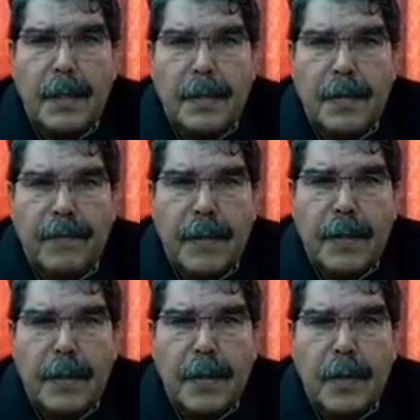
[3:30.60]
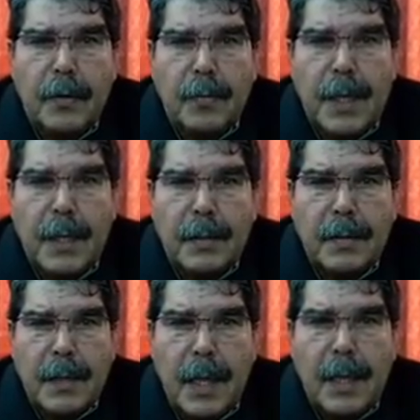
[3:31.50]
defending the
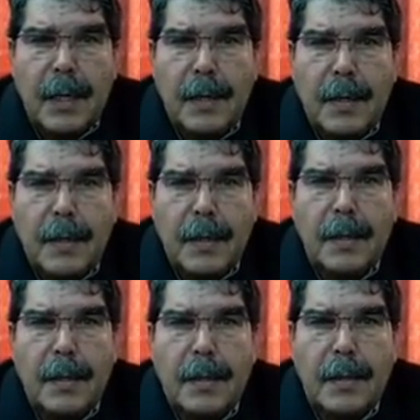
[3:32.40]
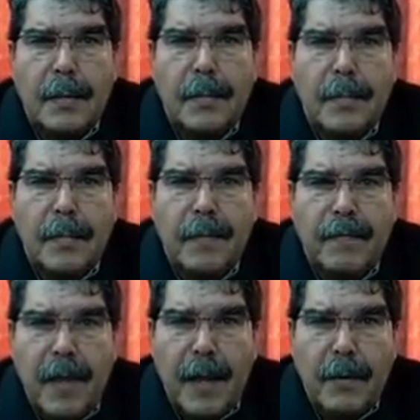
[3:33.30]
humanitarian
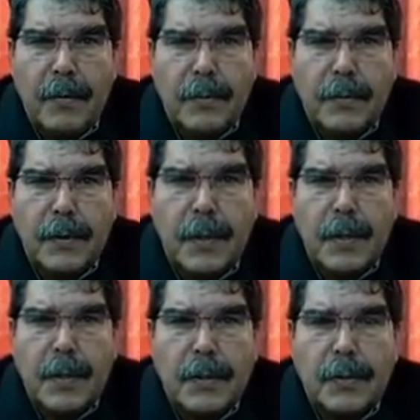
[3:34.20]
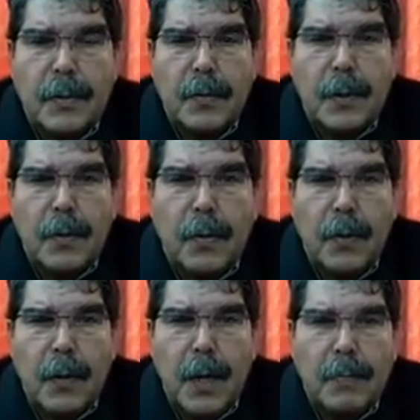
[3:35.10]
values, so we
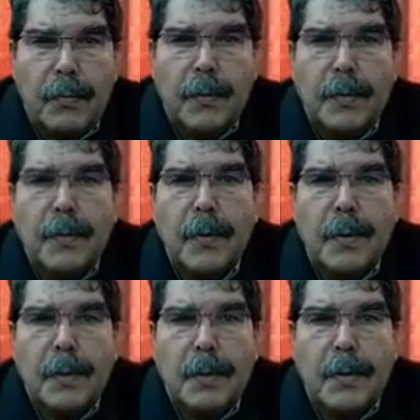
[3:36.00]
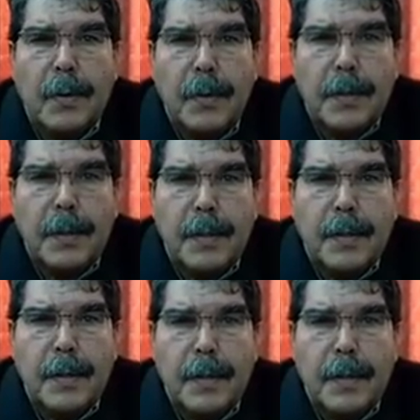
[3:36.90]
call upon all the